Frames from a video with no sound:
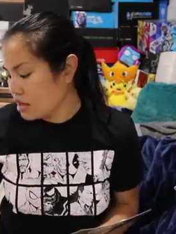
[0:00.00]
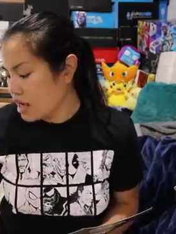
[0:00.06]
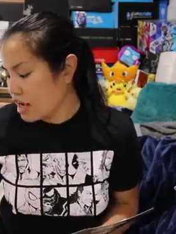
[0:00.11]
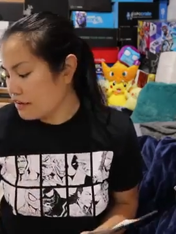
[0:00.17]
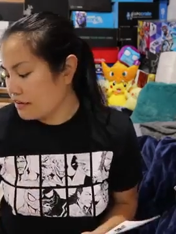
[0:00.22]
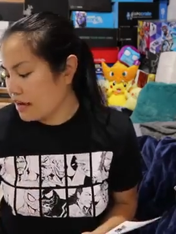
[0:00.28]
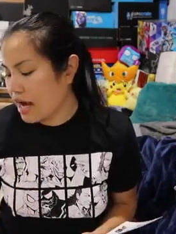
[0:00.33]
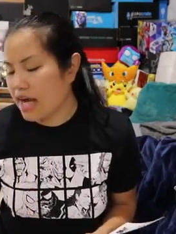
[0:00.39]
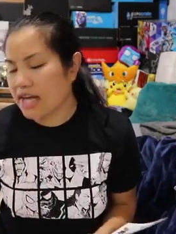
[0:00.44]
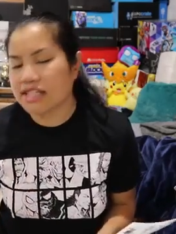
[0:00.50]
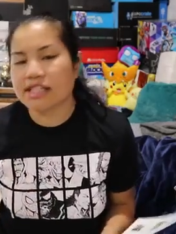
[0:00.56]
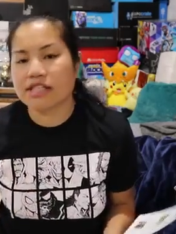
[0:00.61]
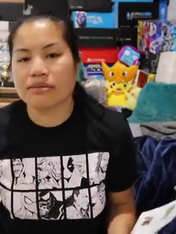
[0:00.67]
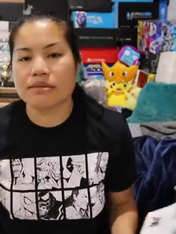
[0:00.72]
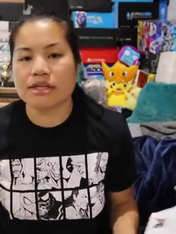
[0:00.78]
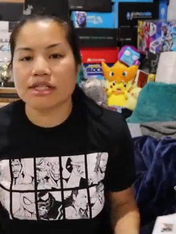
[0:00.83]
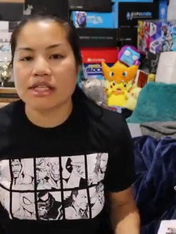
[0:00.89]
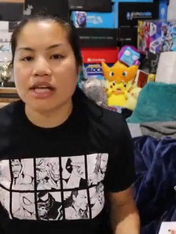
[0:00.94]
If it had
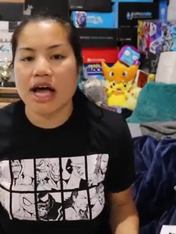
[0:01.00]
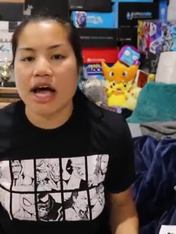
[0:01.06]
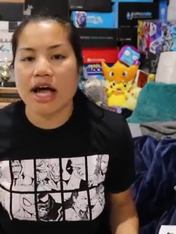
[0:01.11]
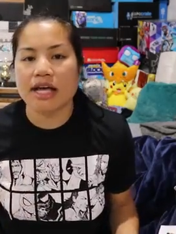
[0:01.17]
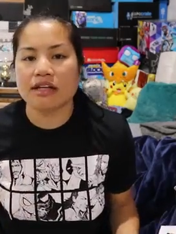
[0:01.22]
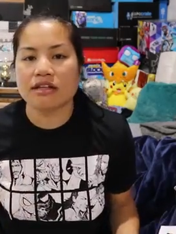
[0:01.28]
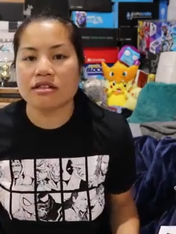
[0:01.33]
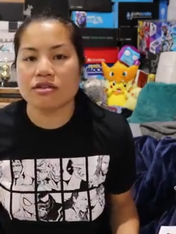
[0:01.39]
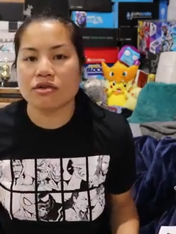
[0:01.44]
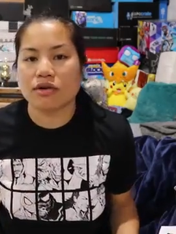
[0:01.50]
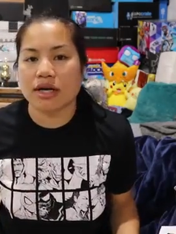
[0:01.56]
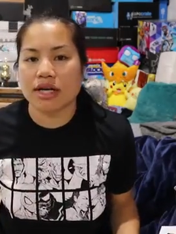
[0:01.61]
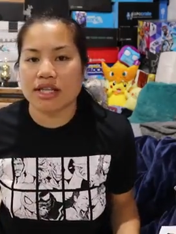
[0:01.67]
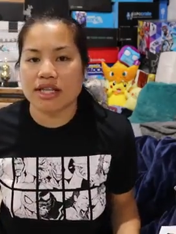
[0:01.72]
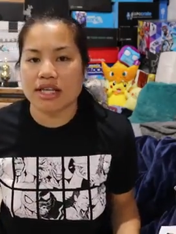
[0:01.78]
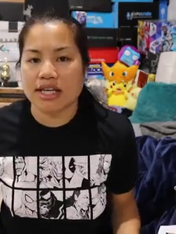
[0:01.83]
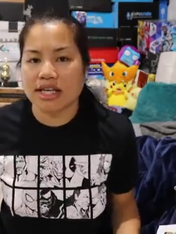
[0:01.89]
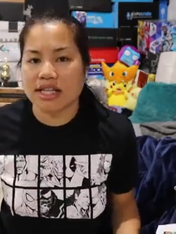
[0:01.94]
some designs or
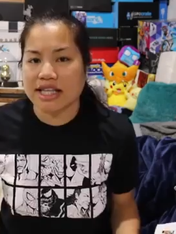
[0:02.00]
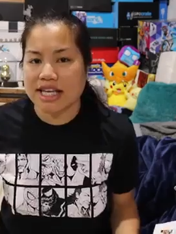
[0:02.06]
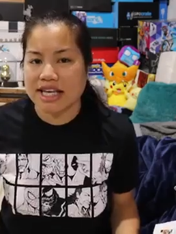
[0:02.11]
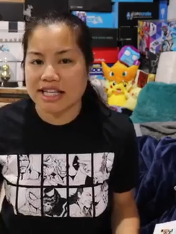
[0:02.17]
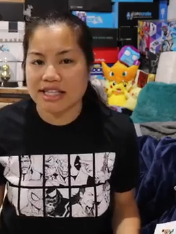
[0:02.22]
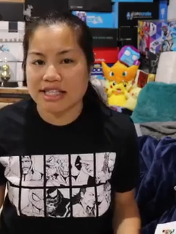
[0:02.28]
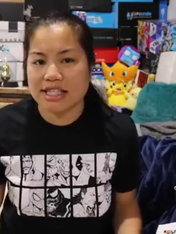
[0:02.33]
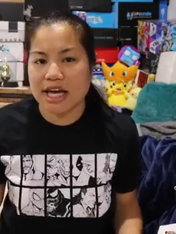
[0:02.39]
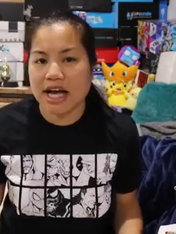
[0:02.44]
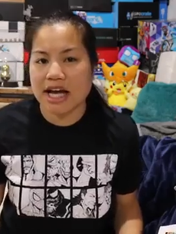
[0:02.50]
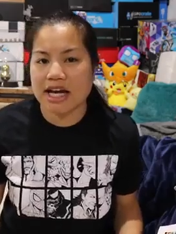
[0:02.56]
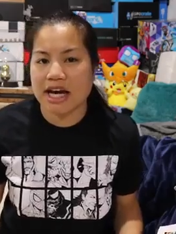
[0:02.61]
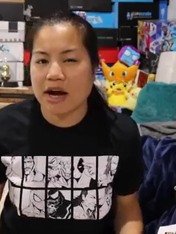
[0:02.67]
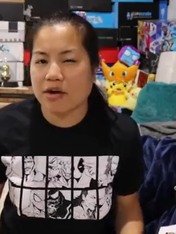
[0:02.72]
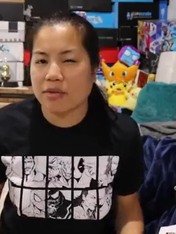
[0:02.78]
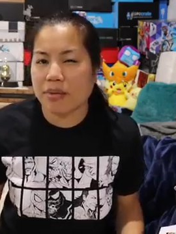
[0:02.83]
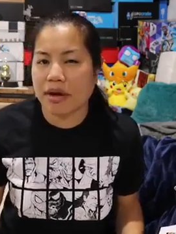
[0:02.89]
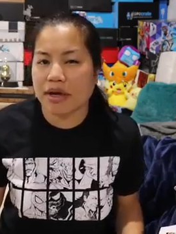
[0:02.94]
anything in the inside,
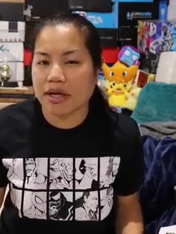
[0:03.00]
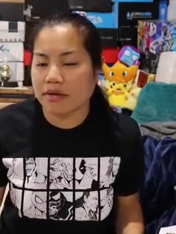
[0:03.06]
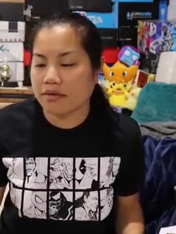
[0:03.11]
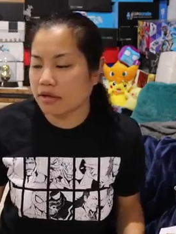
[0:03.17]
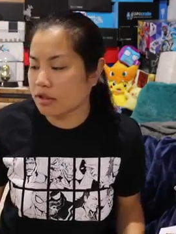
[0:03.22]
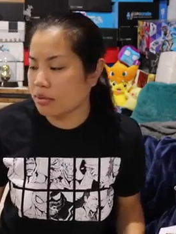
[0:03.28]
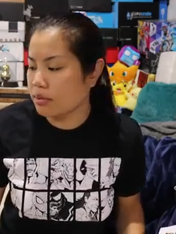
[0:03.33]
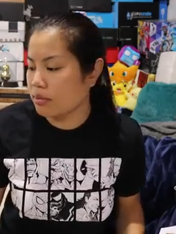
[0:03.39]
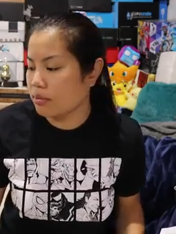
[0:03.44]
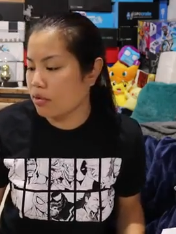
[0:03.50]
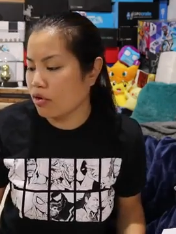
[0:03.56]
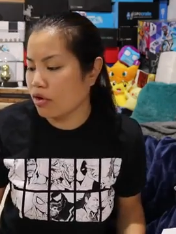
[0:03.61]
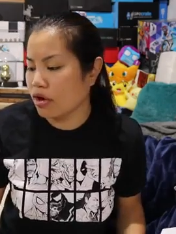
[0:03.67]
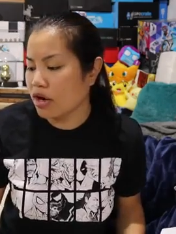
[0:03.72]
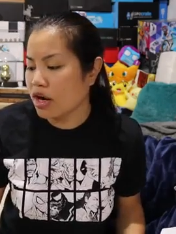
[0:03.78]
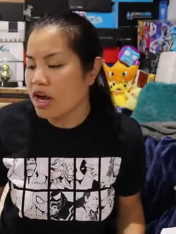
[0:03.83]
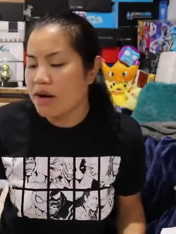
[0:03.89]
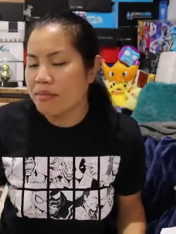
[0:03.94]
I would probably give it a little bit
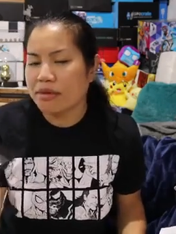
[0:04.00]
more,